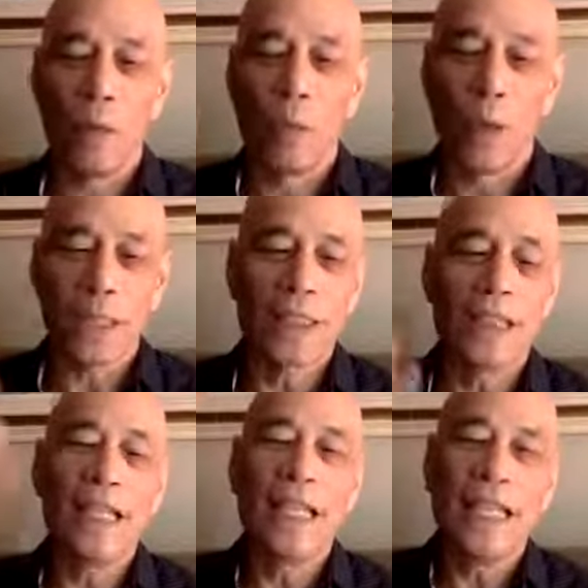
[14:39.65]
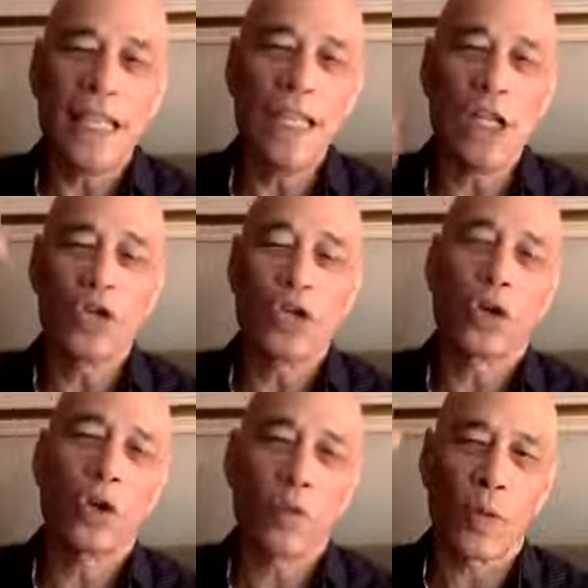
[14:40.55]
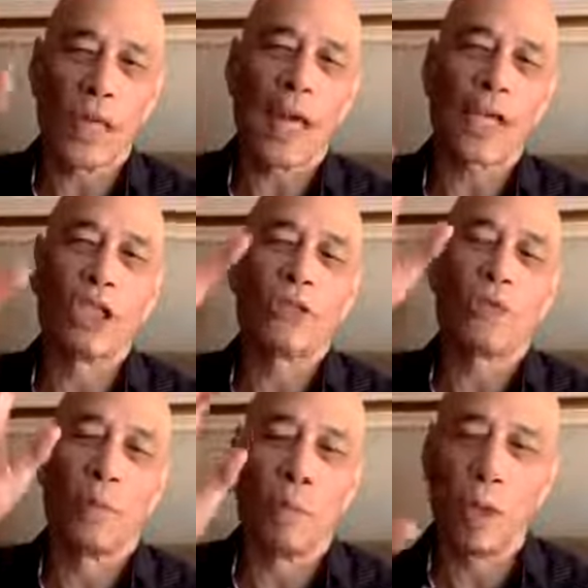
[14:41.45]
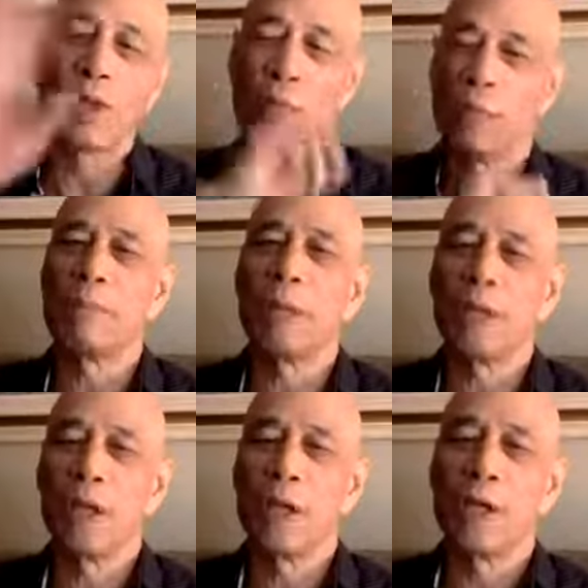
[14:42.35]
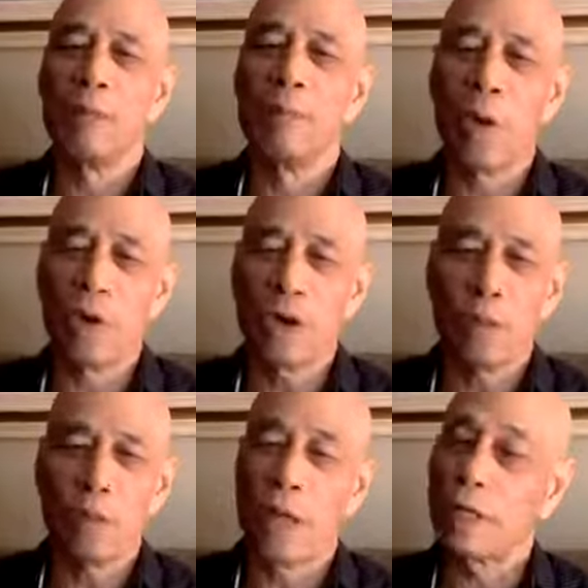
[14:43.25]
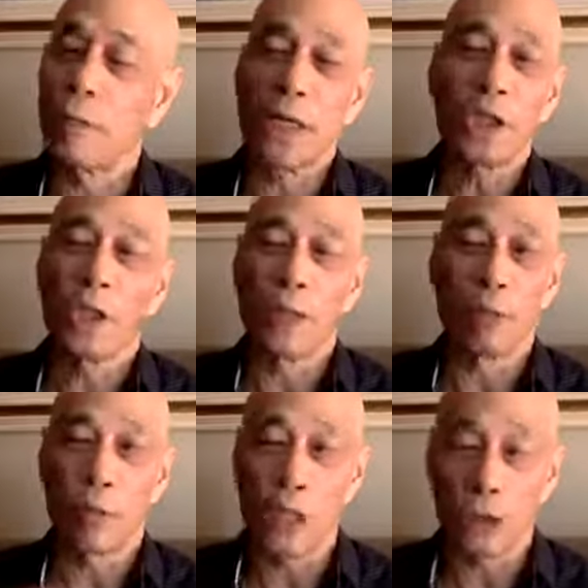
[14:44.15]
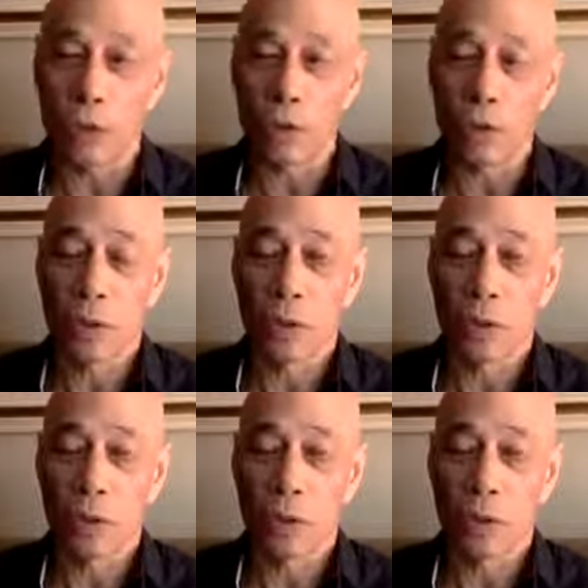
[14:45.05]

What's the knee-jerk reaction for most people, most especially preachers